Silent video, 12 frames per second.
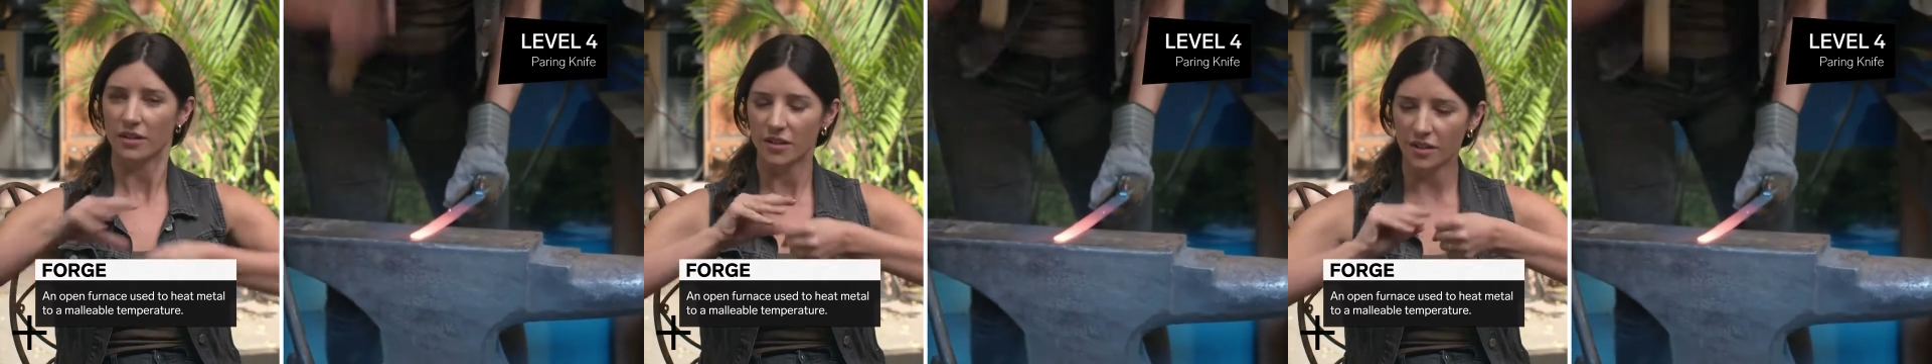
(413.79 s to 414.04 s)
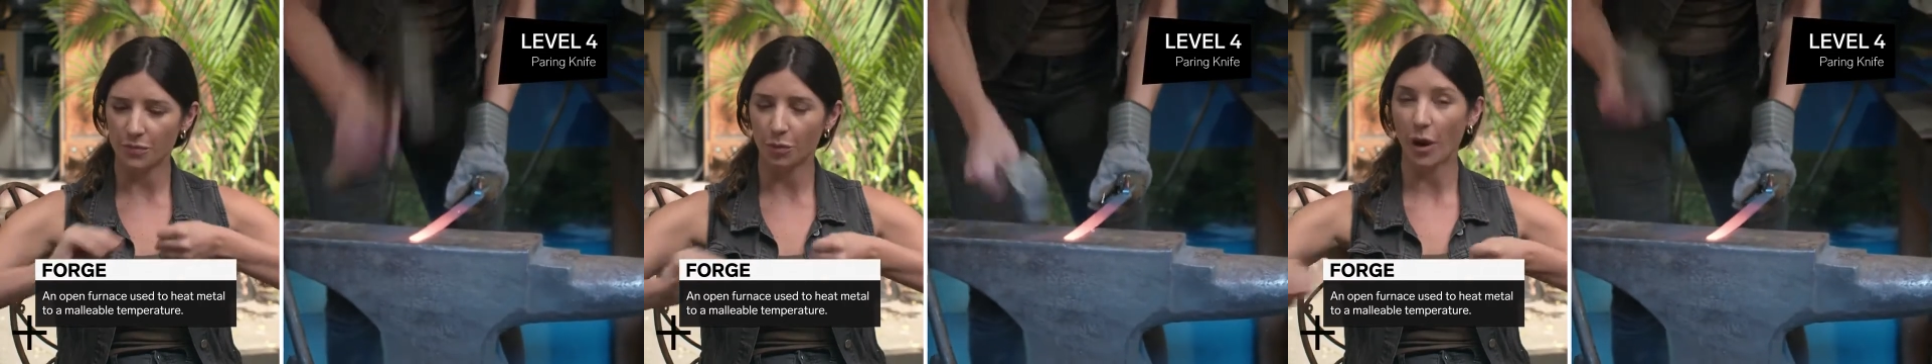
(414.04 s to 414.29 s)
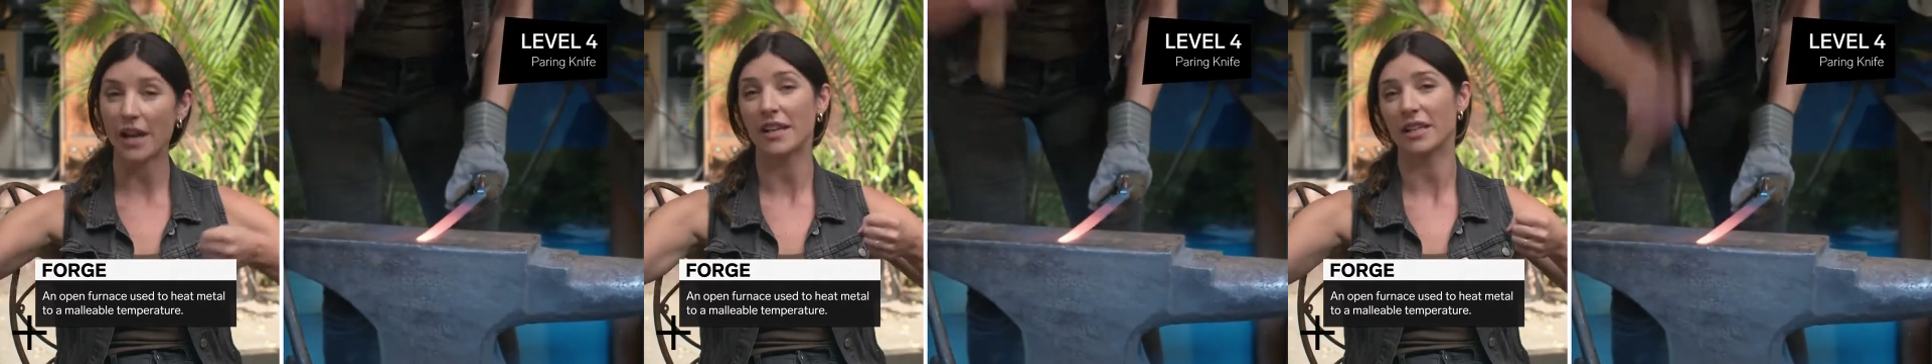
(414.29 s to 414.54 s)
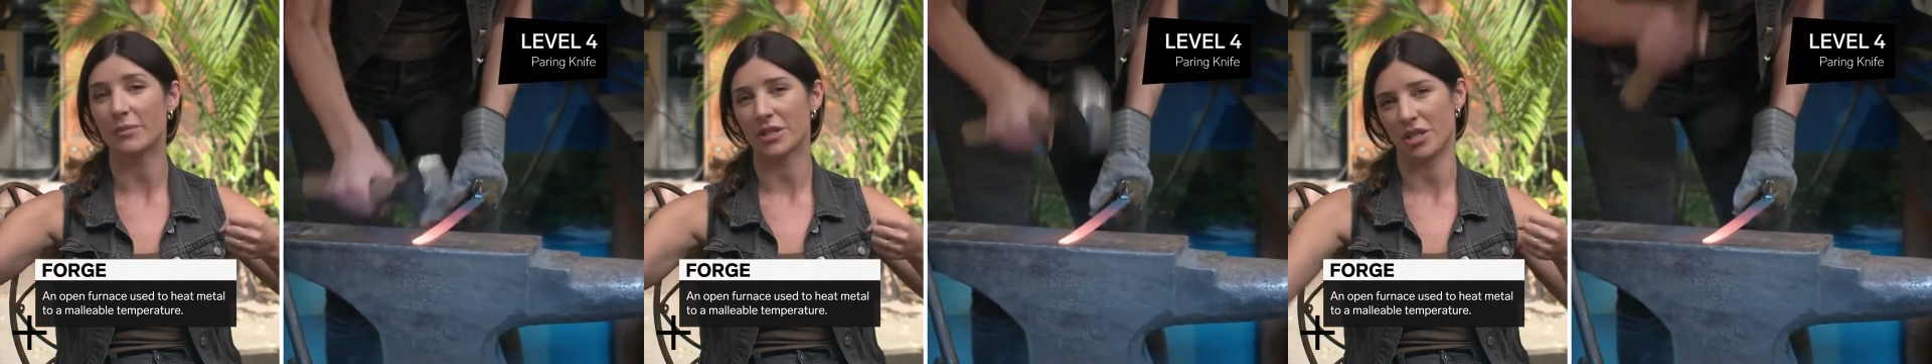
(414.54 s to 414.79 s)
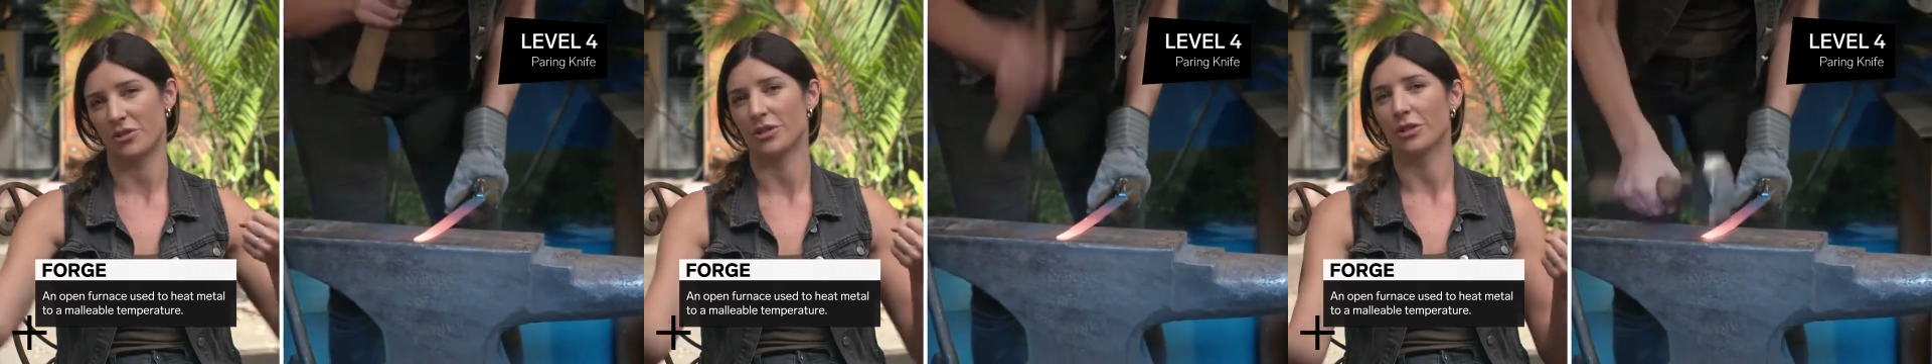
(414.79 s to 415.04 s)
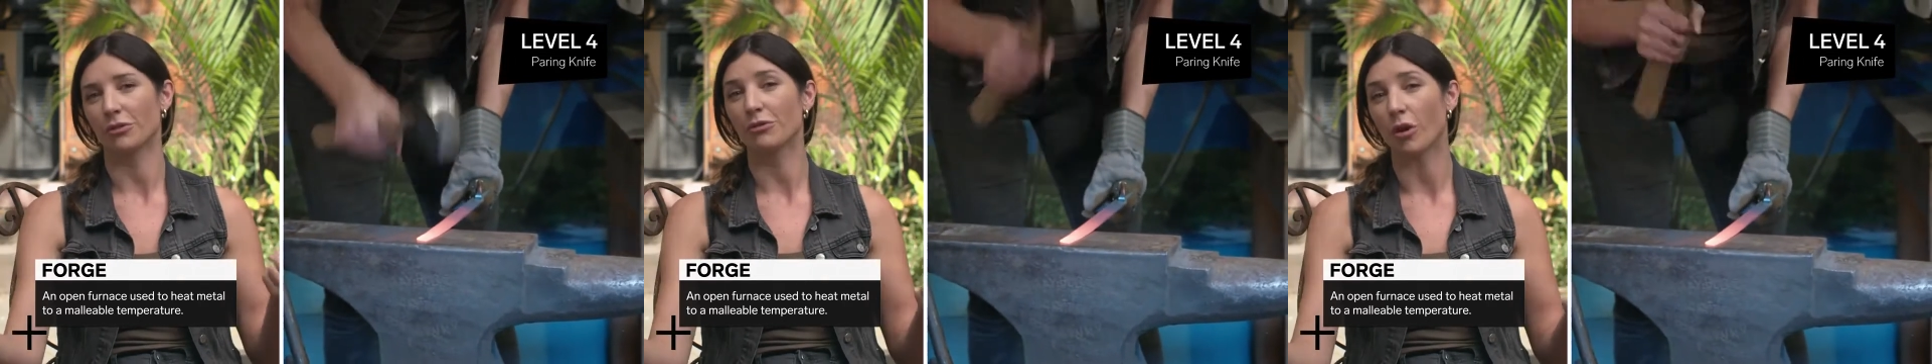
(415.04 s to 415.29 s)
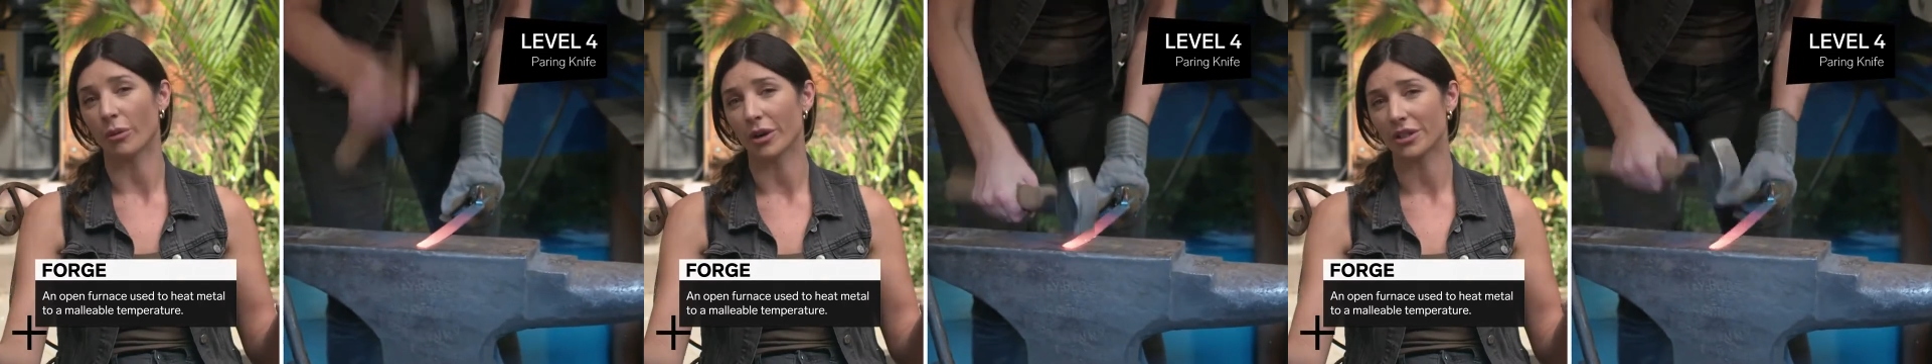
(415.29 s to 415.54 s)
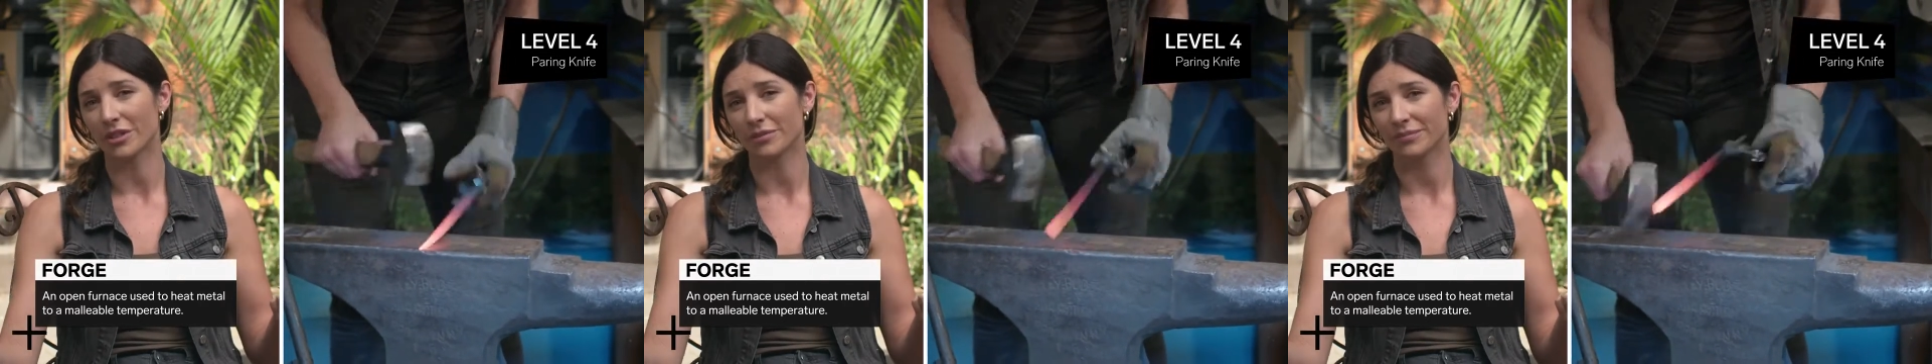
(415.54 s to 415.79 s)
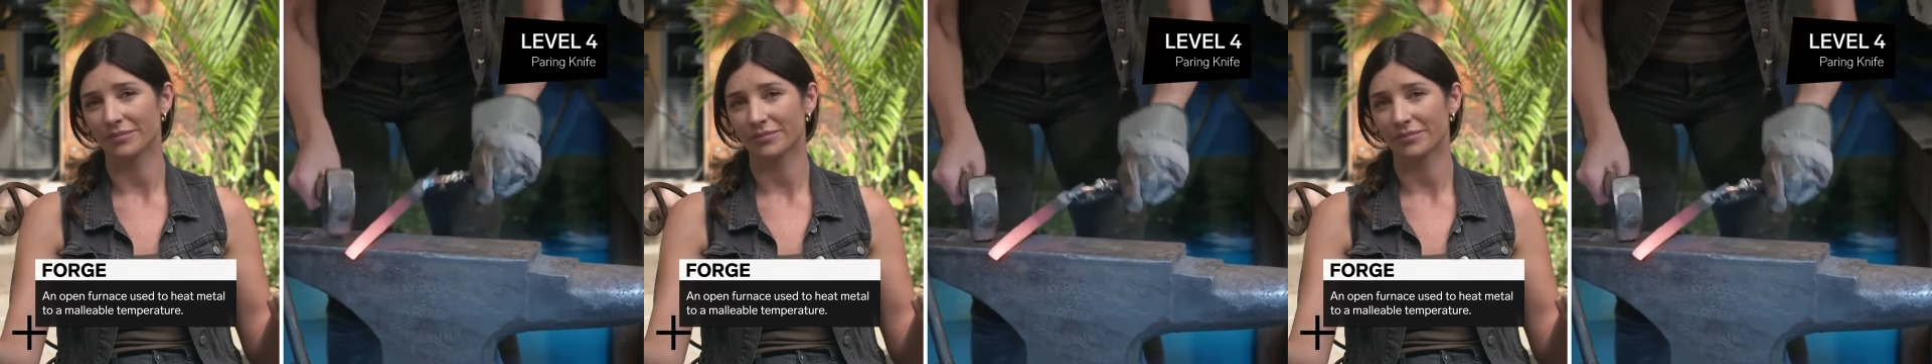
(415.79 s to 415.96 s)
spreading the material forward.